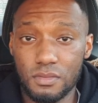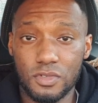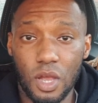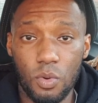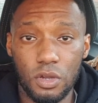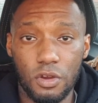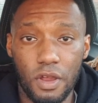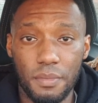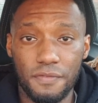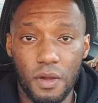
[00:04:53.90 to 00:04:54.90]
Someone
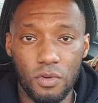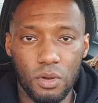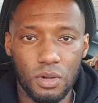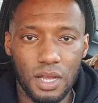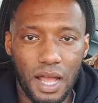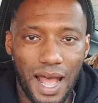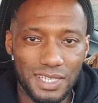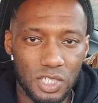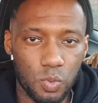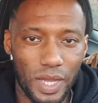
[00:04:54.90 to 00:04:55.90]
correct me if I'm wrong. I
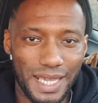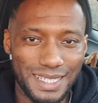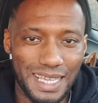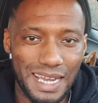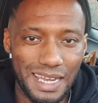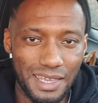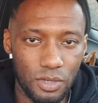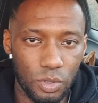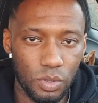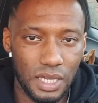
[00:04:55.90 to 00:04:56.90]
swear it's
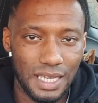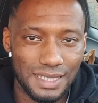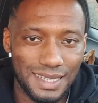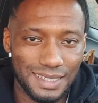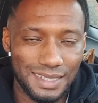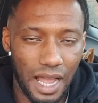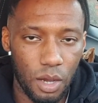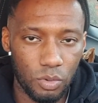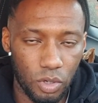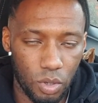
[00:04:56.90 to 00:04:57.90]
illegal to
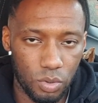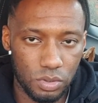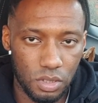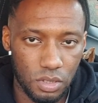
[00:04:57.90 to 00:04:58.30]
download